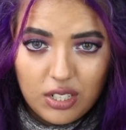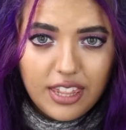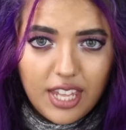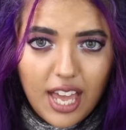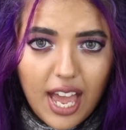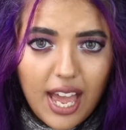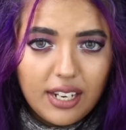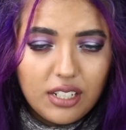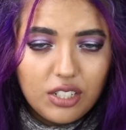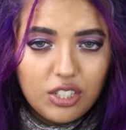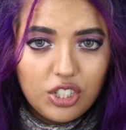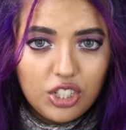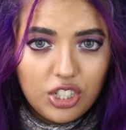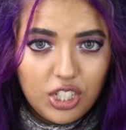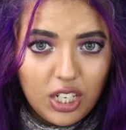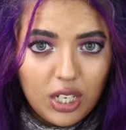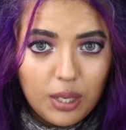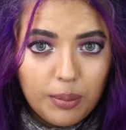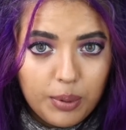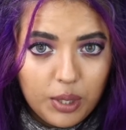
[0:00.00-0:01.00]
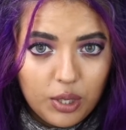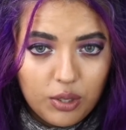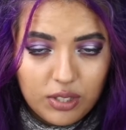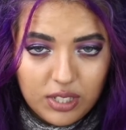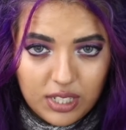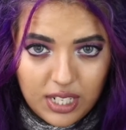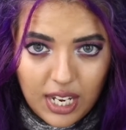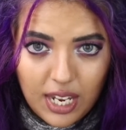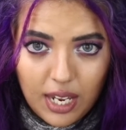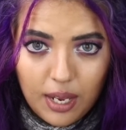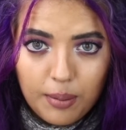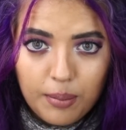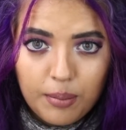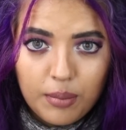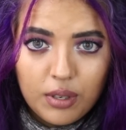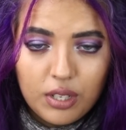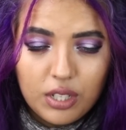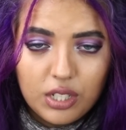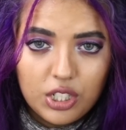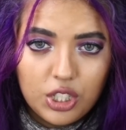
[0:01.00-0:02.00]
and that she abused
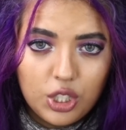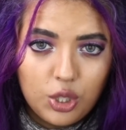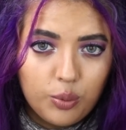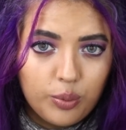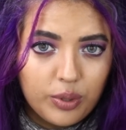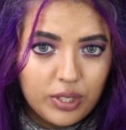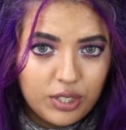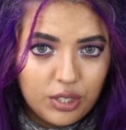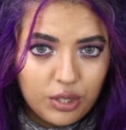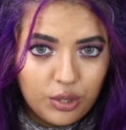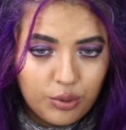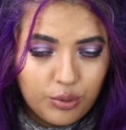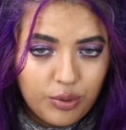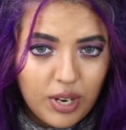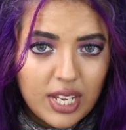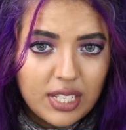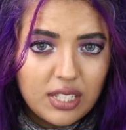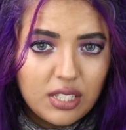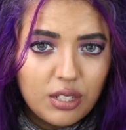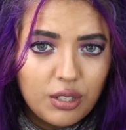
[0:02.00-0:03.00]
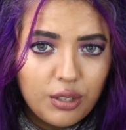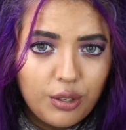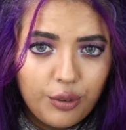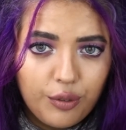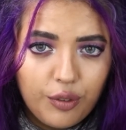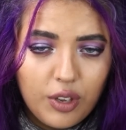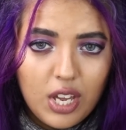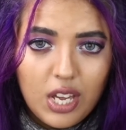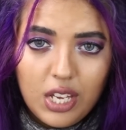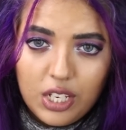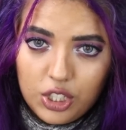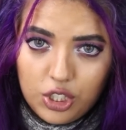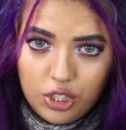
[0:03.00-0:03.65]
him, she was aggressive,